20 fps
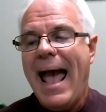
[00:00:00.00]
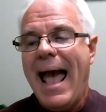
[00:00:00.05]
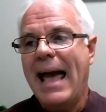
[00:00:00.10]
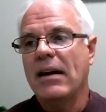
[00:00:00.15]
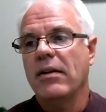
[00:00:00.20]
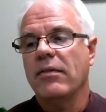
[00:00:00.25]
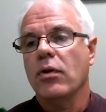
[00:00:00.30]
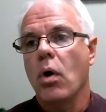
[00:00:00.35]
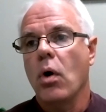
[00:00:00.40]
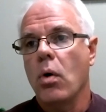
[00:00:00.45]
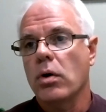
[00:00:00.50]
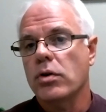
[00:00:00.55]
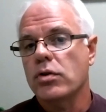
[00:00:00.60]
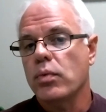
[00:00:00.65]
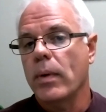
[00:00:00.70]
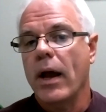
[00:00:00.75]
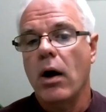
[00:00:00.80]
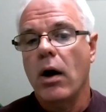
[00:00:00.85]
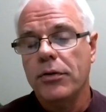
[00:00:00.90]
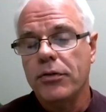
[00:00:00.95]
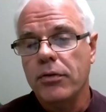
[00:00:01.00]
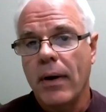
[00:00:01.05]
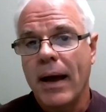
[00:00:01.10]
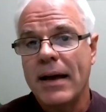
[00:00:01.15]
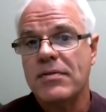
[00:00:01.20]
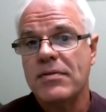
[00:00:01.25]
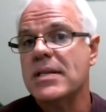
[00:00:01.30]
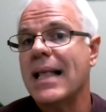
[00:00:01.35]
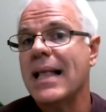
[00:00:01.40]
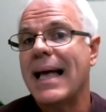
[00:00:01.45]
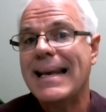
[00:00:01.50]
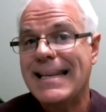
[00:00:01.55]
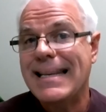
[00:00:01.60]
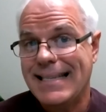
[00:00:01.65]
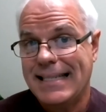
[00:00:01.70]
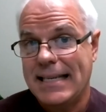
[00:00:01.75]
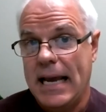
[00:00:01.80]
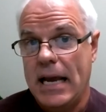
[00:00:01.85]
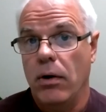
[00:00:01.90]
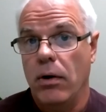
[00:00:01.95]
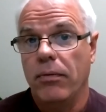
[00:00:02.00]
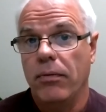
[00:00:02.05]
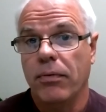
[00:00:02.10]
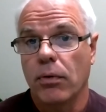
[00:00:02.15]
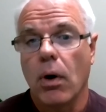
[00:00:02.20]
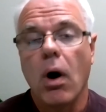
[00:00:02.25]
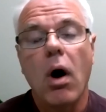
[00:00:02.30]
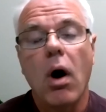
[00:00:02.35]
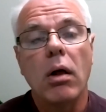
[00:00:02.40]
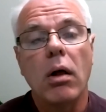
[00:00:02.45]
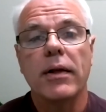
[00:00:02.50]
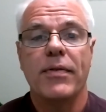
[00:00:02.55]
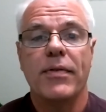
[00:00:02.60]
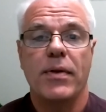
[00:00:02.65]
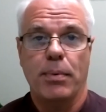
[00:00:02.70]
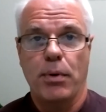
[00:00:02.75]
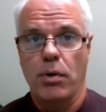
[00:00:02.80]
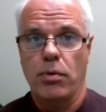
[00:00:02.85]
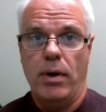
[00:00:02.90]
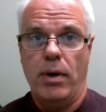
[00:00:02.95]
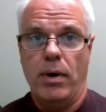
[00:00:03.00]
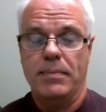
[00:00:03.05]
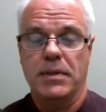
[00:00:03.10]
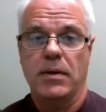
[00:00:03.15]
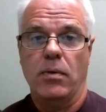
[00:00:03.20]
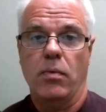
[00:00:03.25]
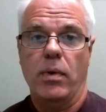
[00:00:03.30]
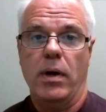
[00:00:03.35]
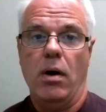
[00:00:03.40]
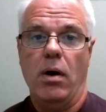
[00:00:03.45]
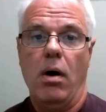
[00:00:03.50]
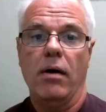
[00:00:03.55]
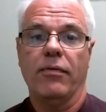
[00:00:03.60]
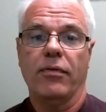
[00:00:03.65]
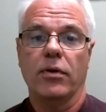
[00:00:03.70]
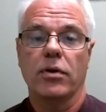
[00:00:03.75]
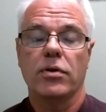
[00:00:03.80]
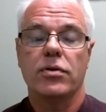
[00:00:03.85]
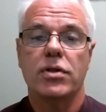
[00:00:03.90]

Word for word: And of course, we also have sliding scale for all of the programs that we offer.